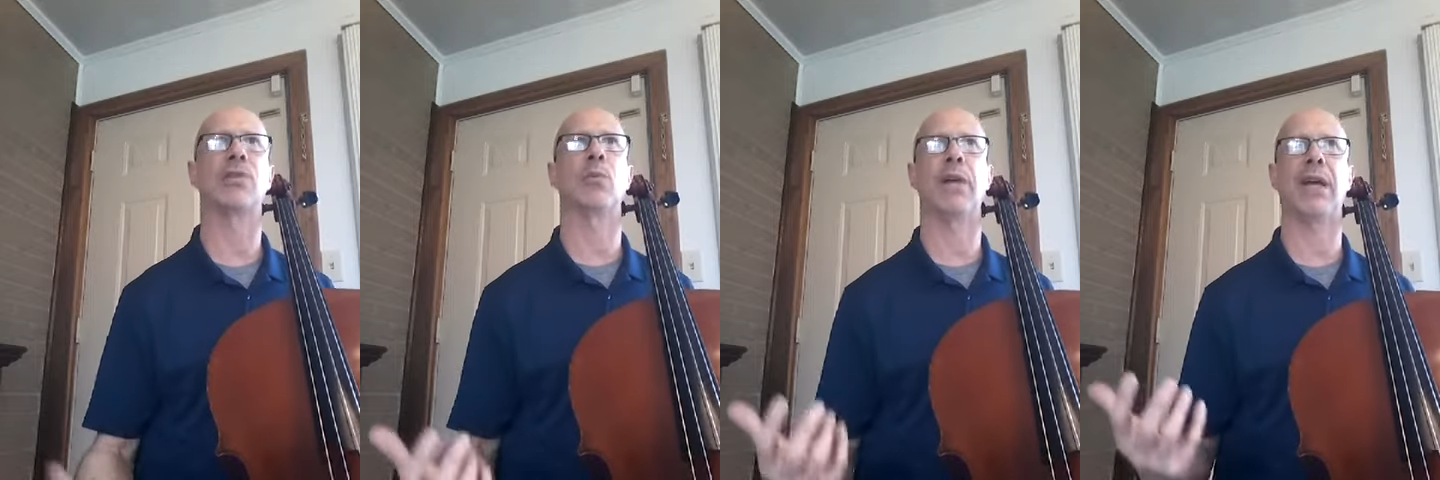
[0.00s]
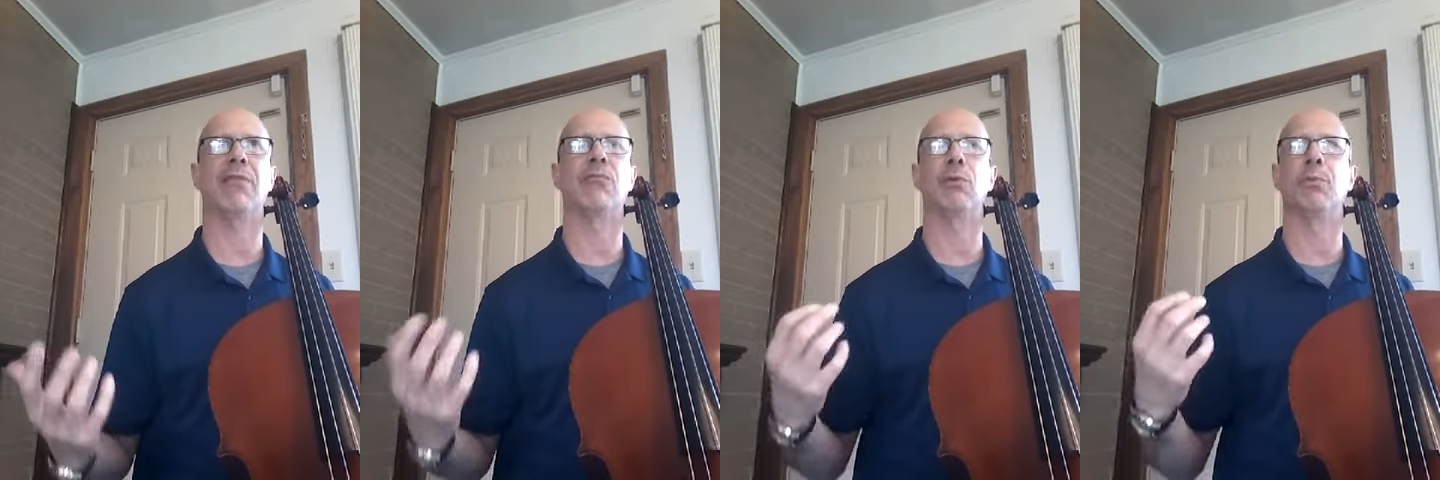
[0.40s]
so we
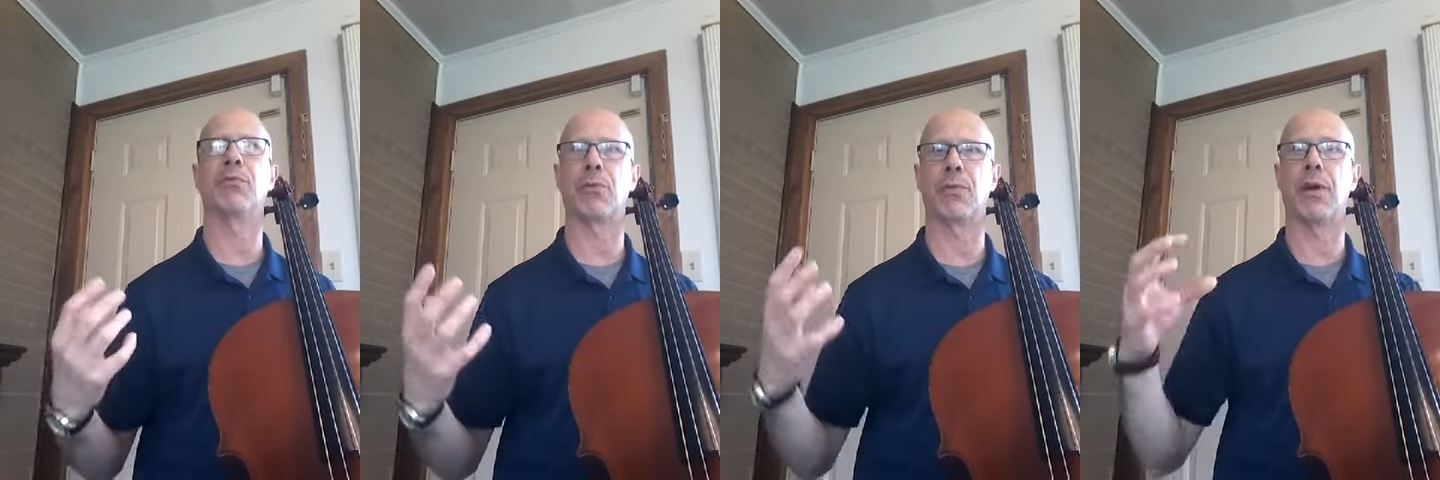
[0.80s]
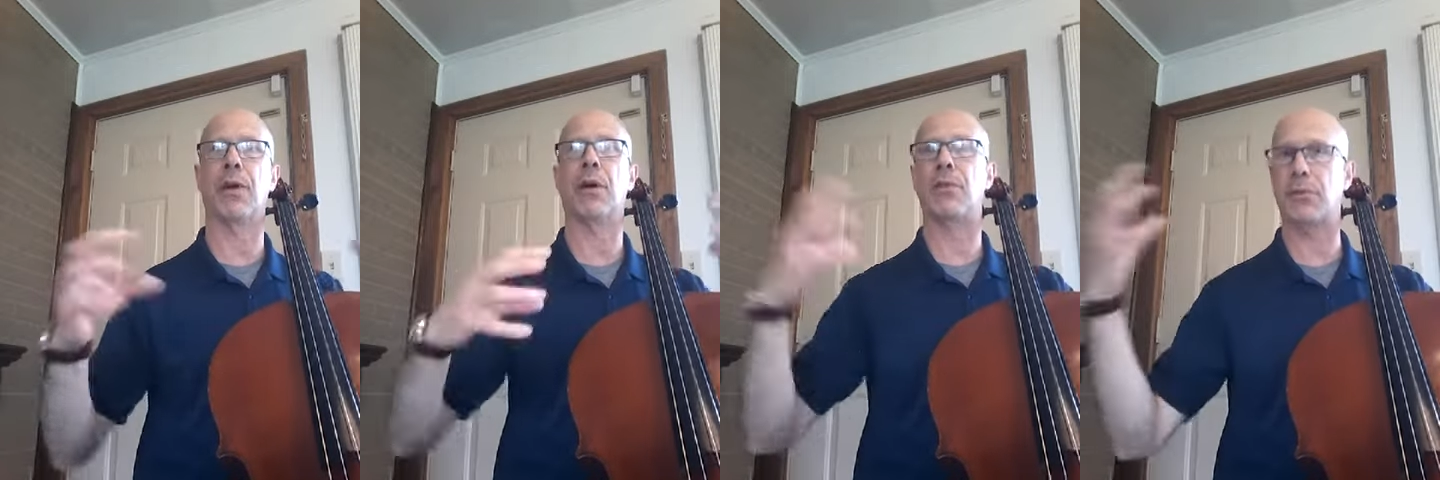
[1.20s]
have room for the
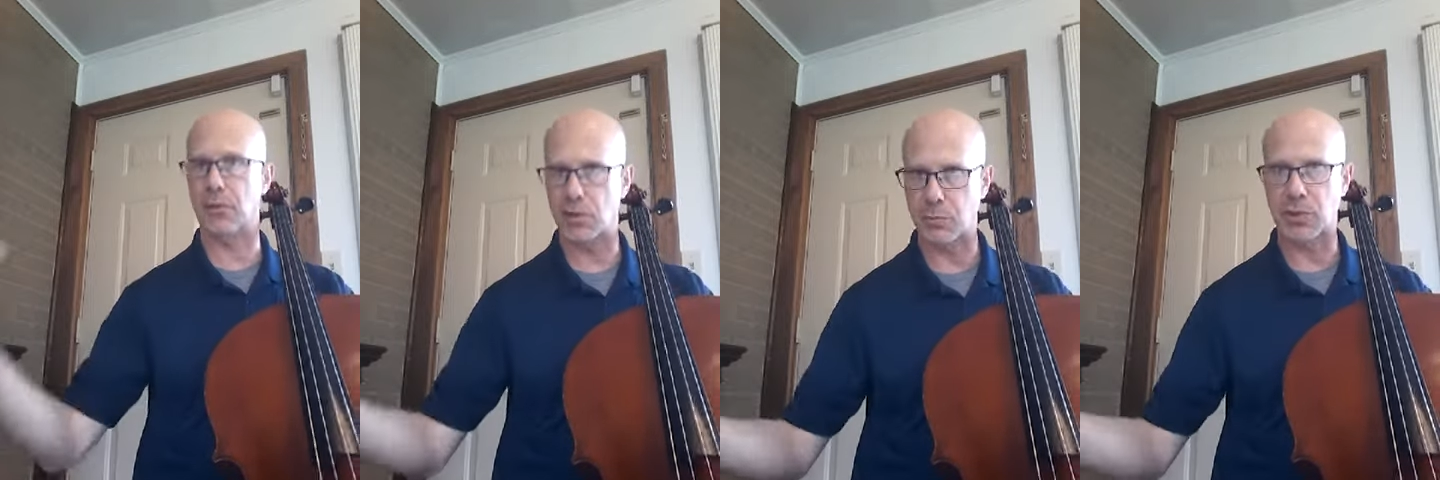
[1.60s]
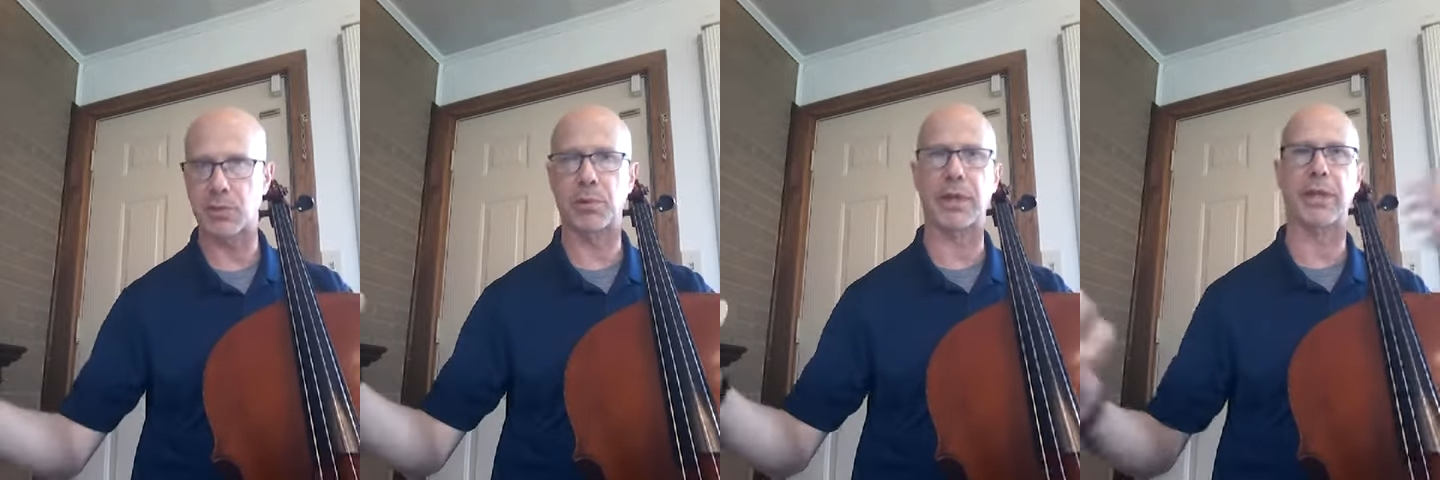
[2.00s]
other instruments
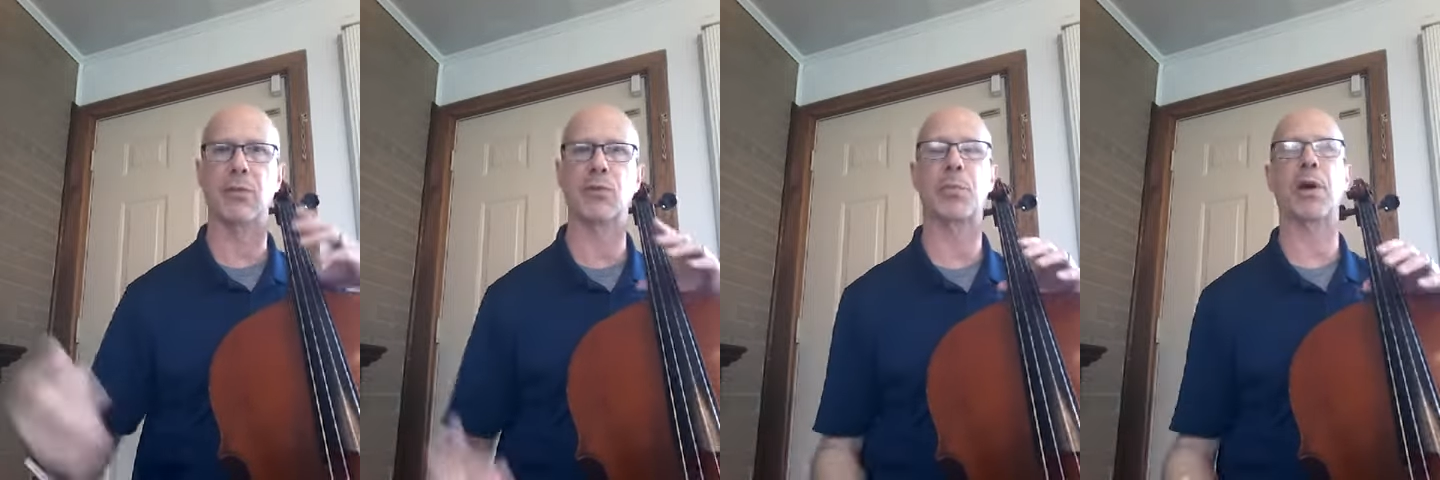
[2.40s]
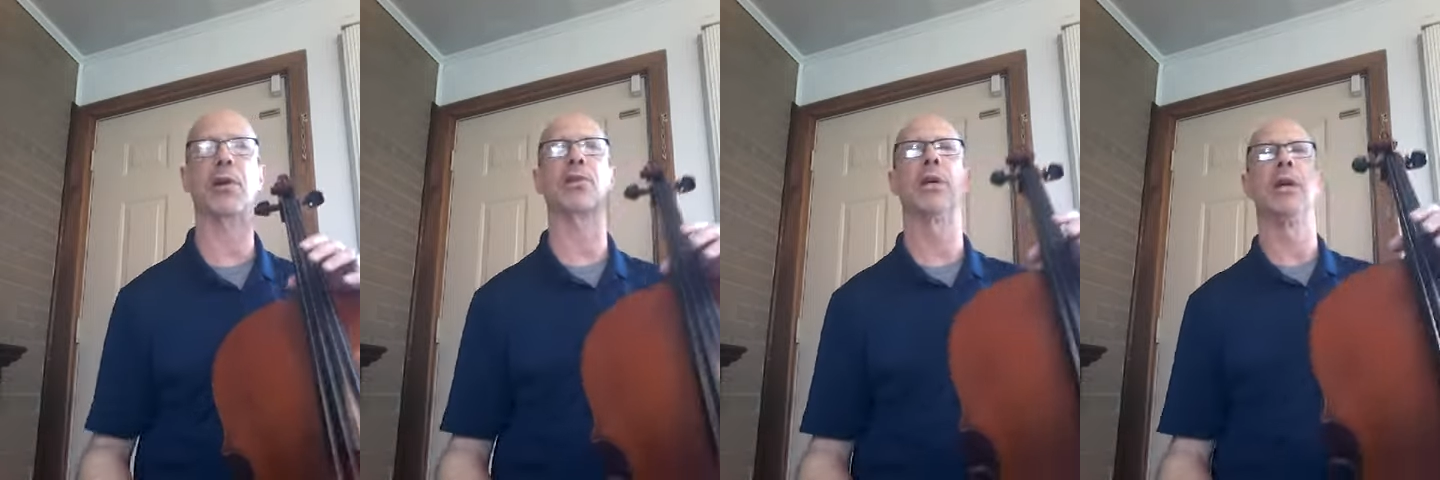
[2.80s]
to play those
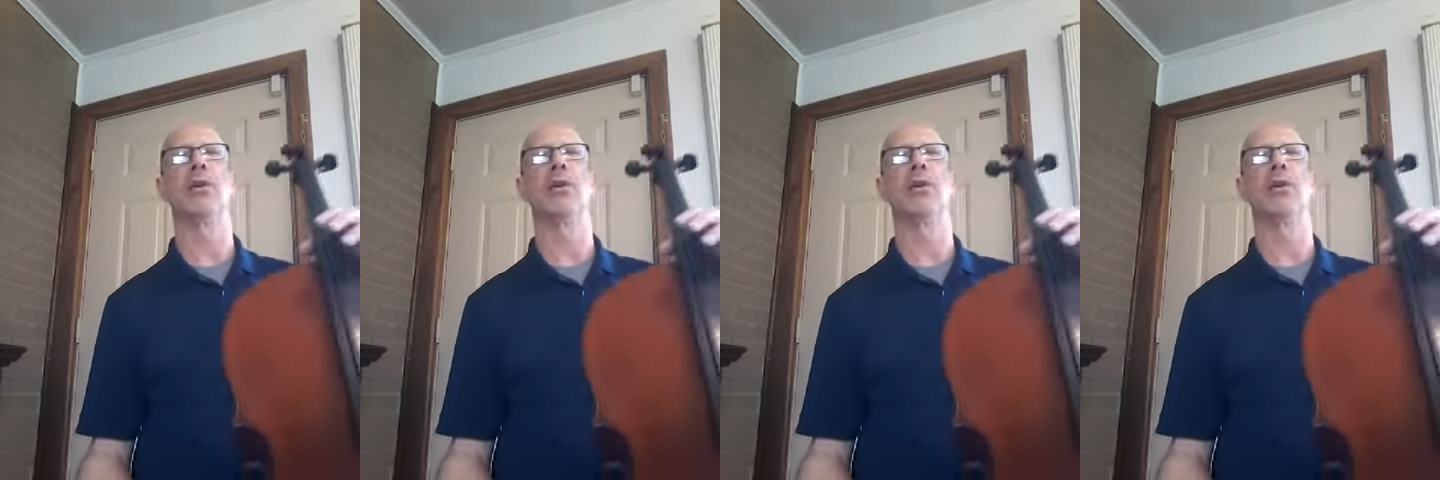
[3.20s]
parts.